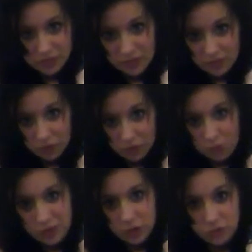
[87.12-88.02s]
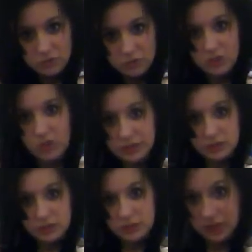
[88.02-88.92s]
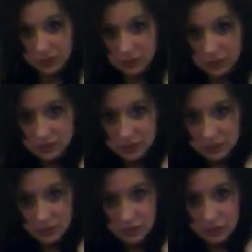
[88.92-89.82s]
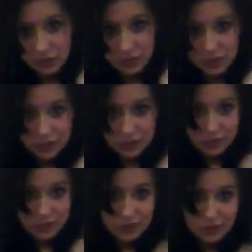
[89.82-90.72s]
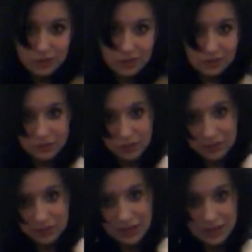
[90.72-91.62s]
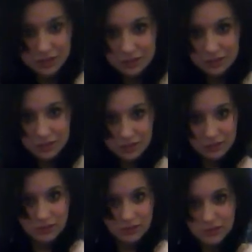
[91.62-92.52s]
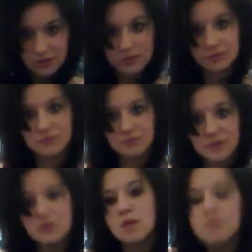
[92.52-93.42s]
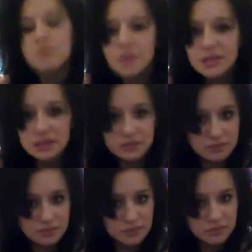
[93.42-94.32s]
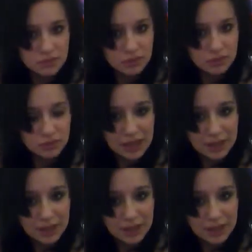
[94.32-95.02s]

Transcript: For a bigger, you want it to be kind of frizzy, and if you want it kind of big, kind of just go like that, and then that's done with that.